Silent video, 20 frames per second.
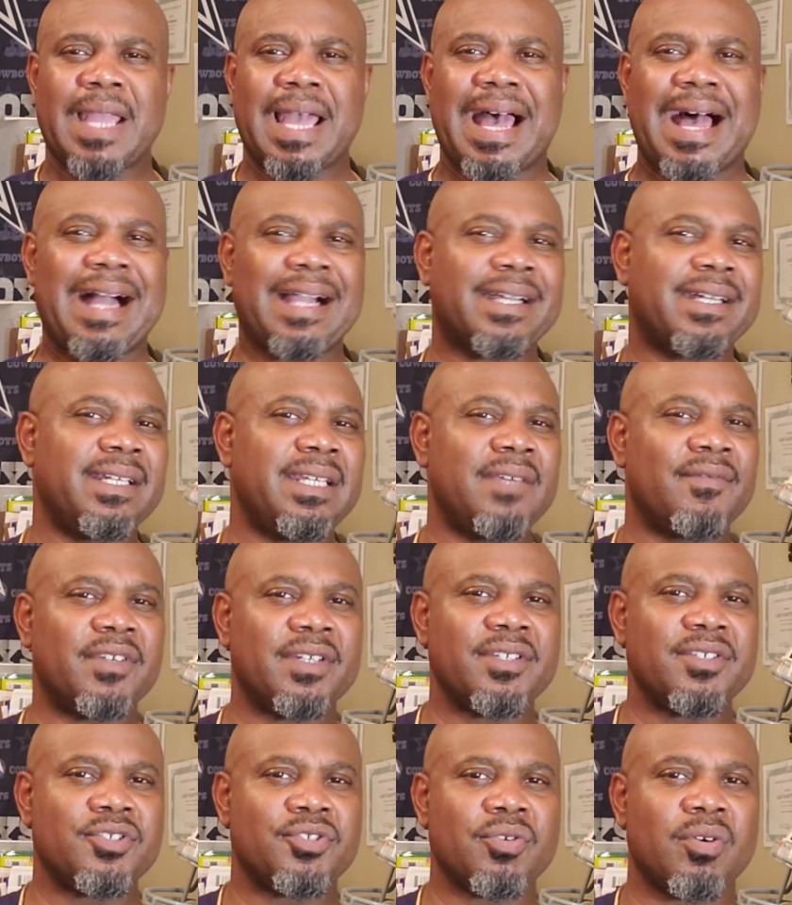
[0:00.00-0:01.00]
I couldn't even
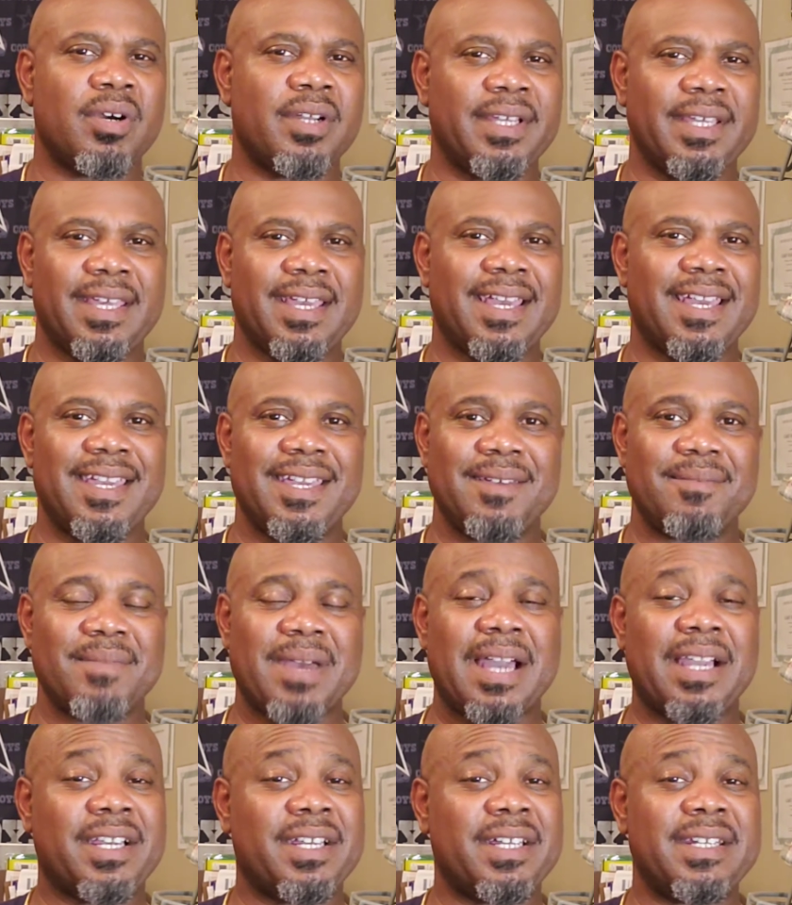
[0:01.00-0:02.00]
enjoy the game.
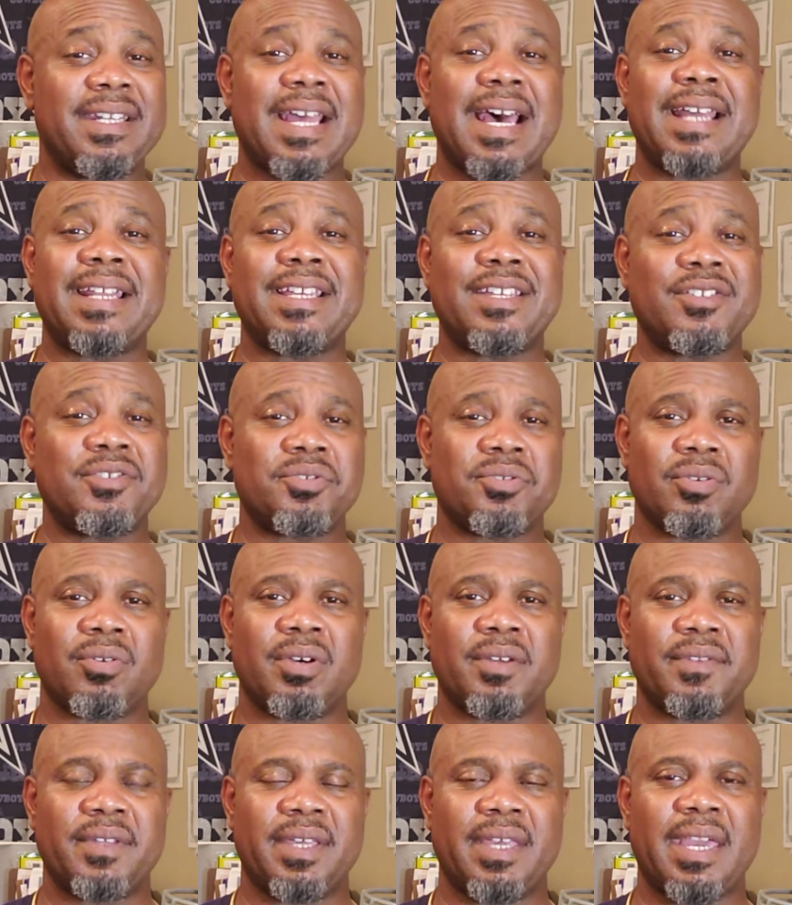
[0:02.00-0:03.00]
I could not enjoy
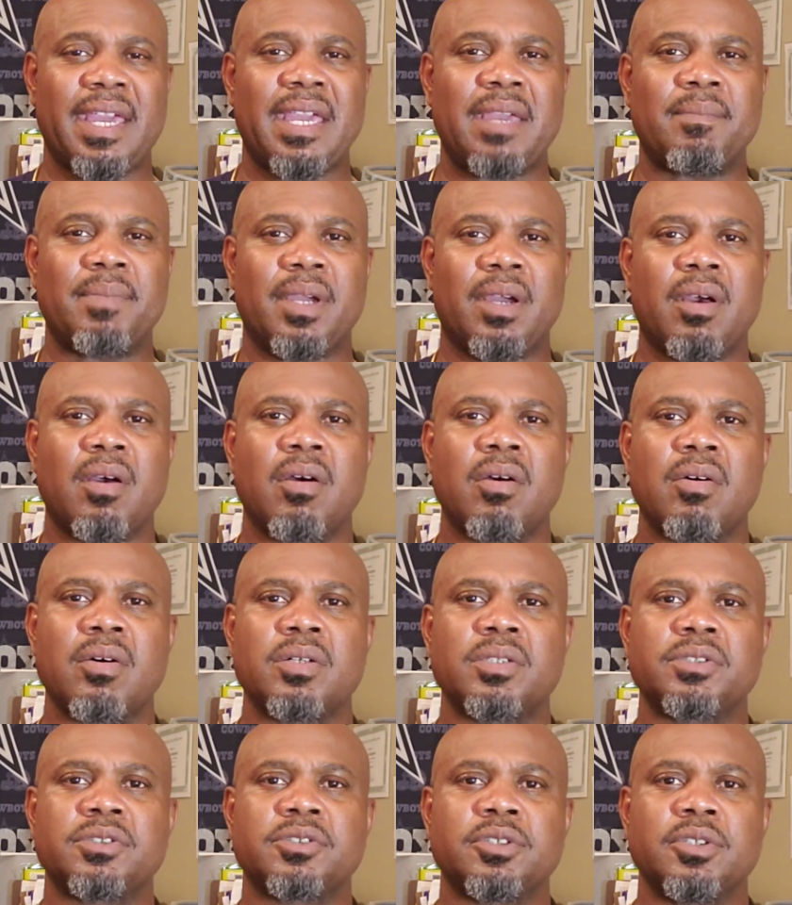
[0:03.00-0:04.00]
the game
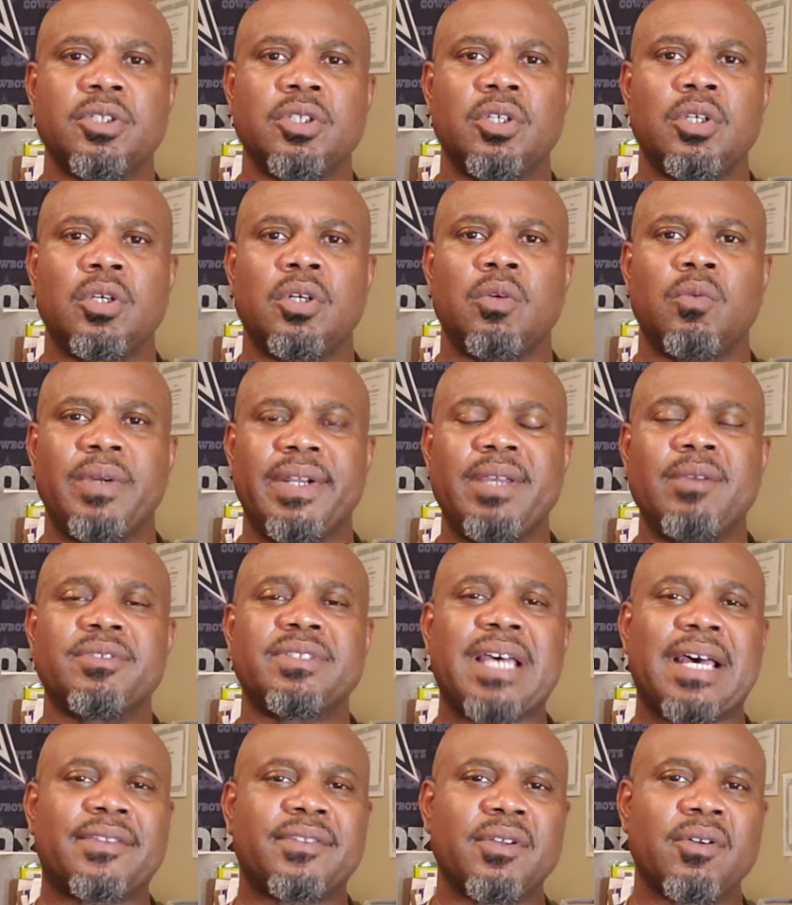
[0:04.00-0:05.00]
because when he was
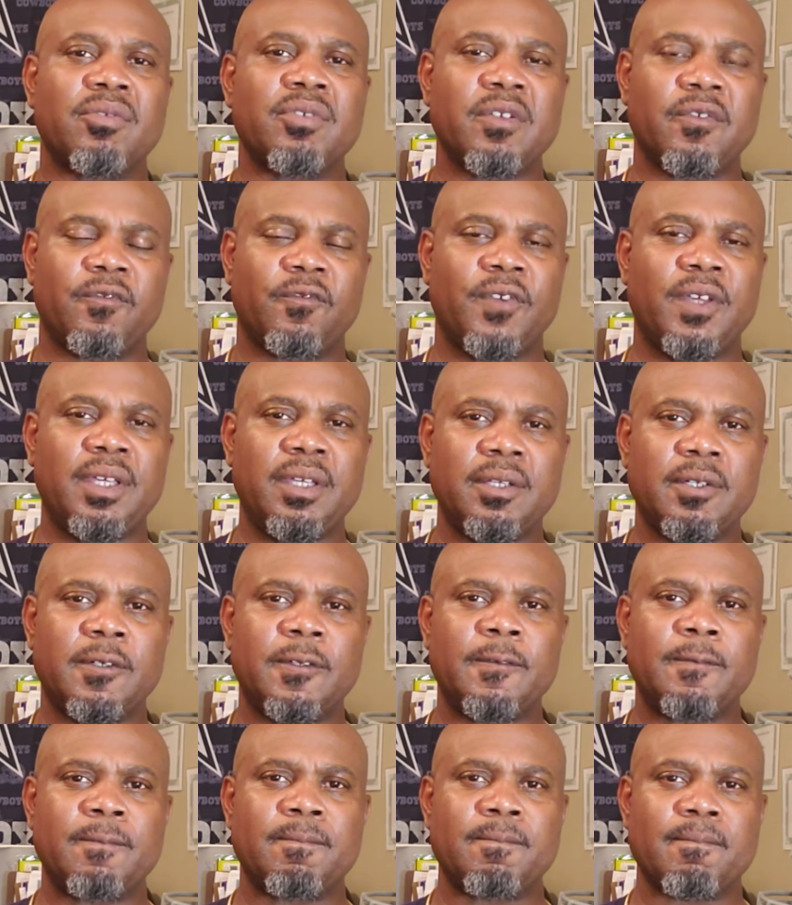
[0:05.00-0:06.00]
out there on the
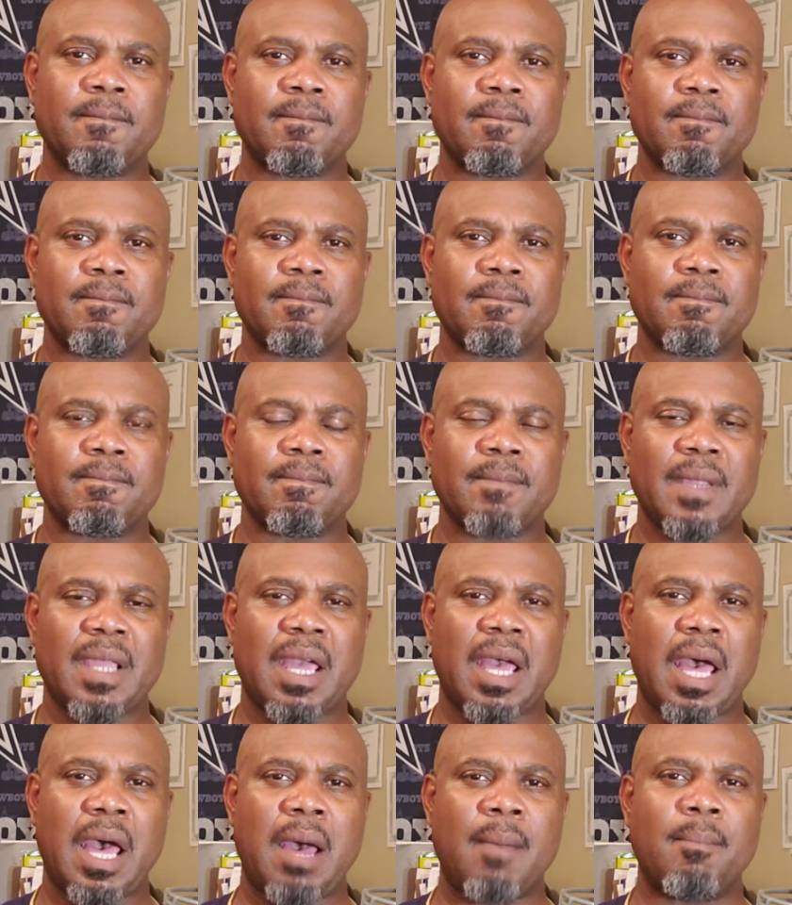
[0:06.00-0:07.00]
field,
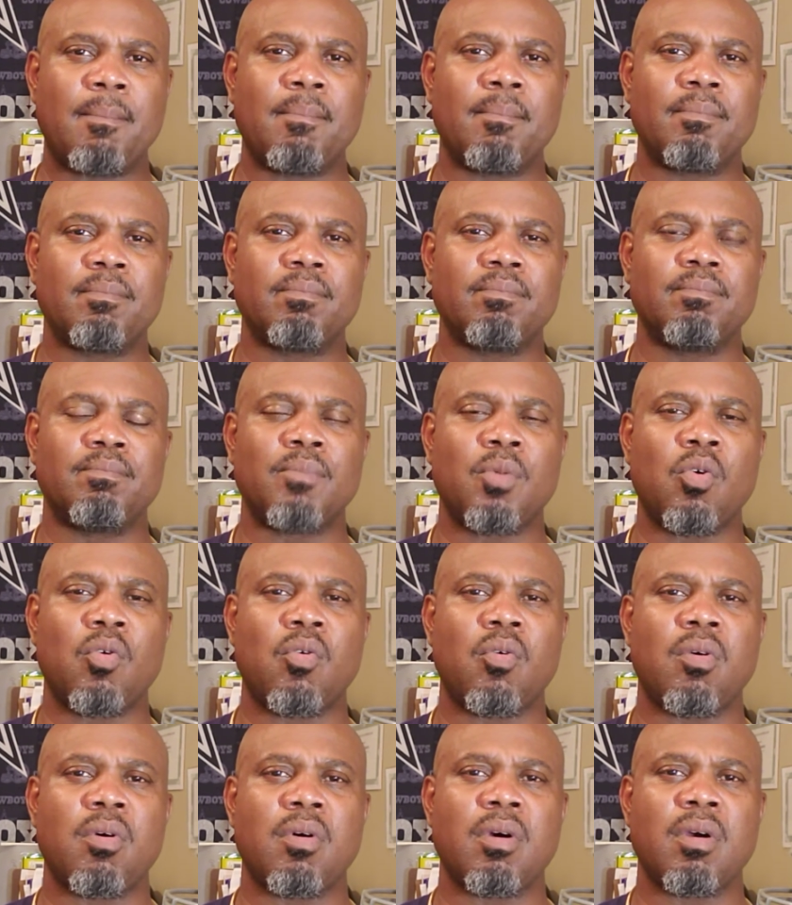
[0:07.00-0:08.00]
I'm
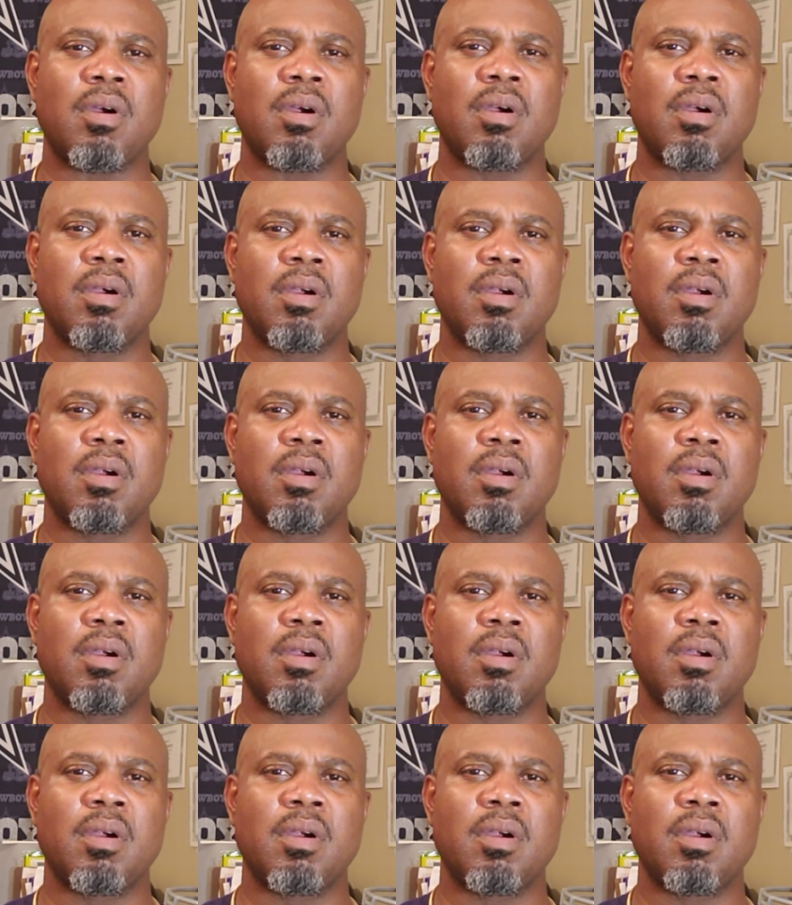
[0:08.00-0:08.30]
more